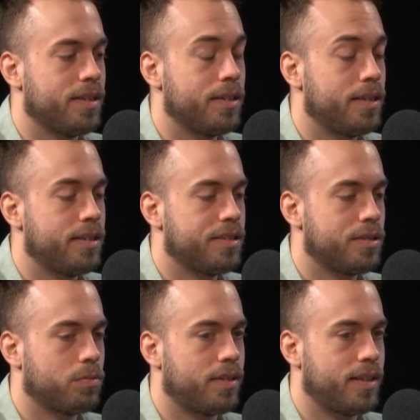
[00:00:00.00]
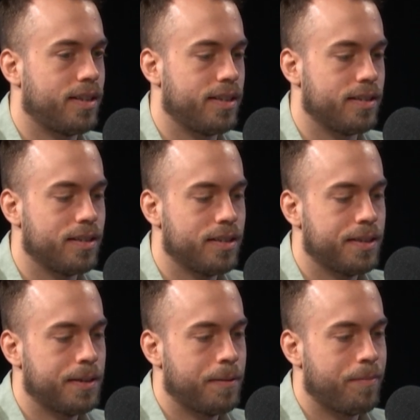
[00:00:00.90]
And this is why
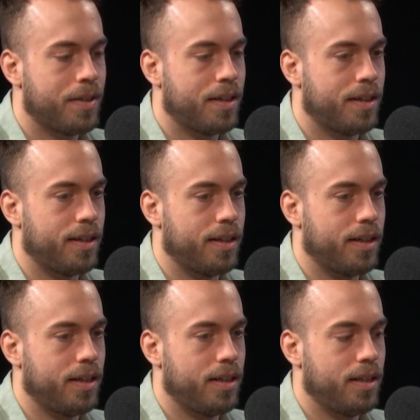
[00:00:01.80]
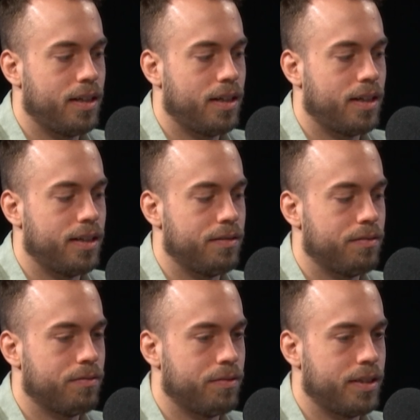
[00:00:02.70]
I
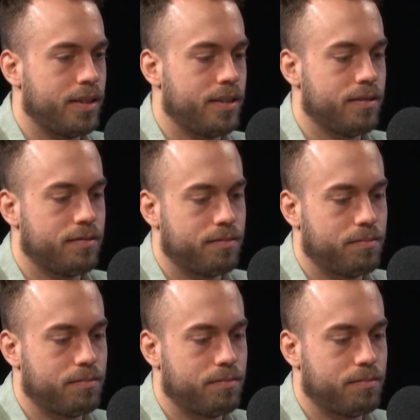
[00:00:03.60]
really